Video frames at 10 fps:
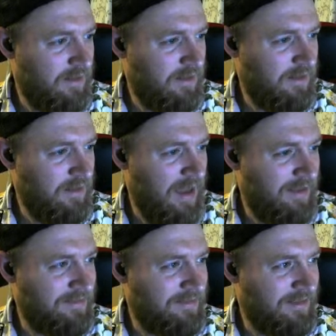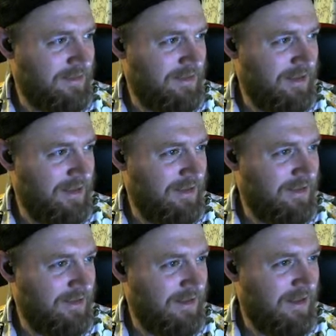Yes, it did.
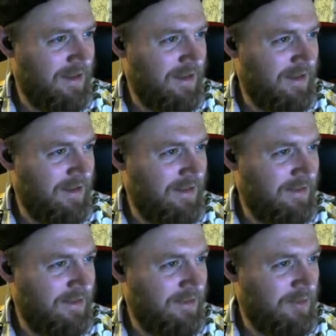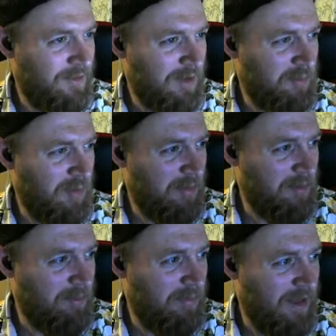You know, I can
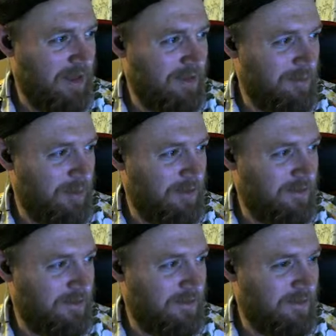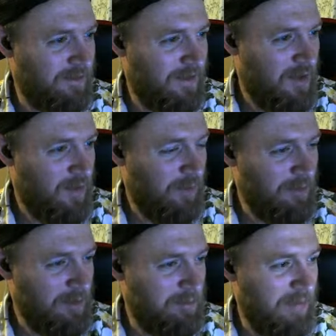probably ban him on... Well, I
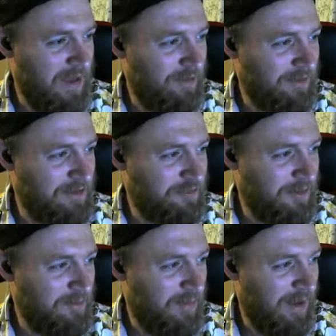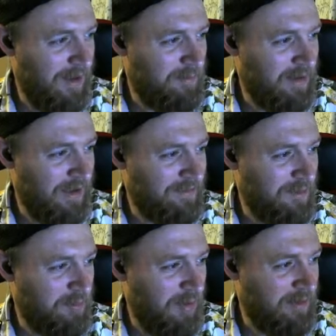don't want to ban Restream bot, but I guess
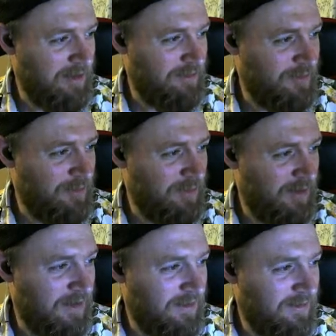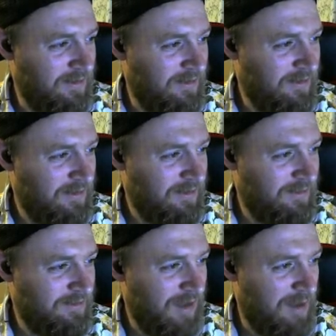I probably need to
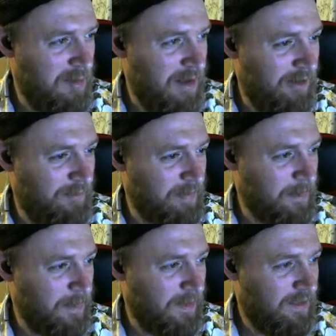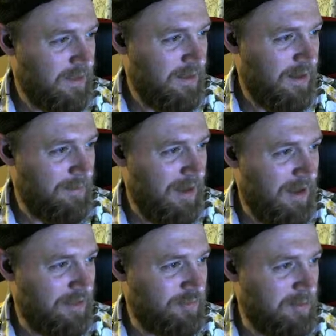time him out. I'm
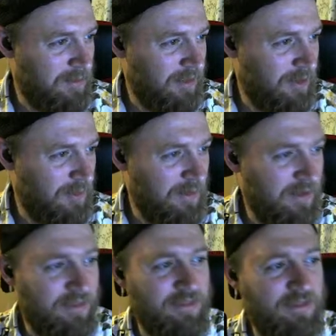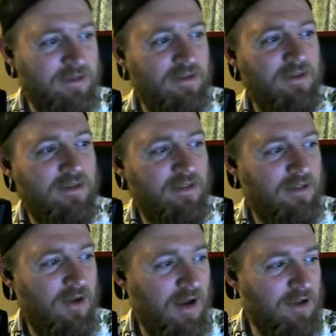not as familiar with...
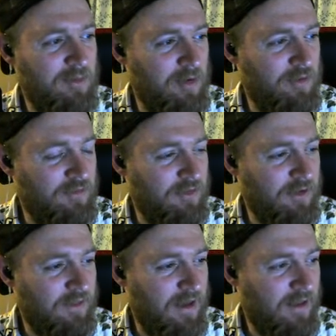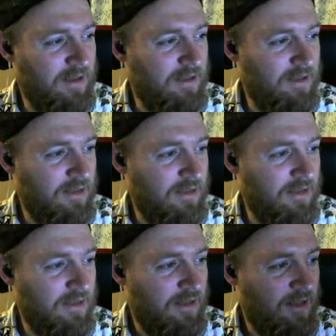Oh, I can remove. Look at that.
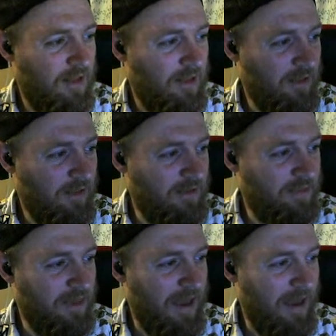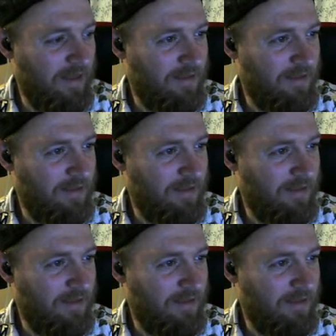Look at that.